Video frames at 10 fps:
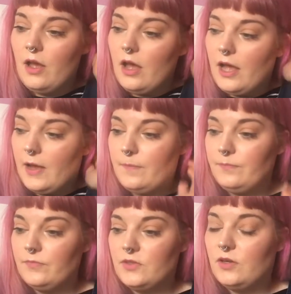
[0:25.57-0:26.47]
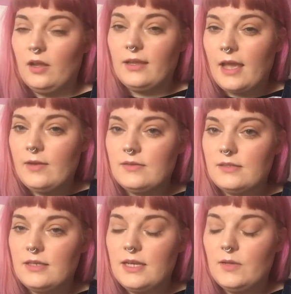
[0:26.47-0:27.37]
um, to like
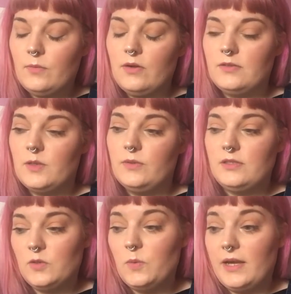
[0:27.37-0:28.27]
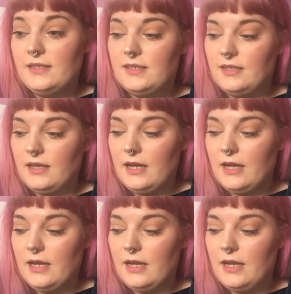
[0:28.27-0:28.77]
counselling whilst I was still waiting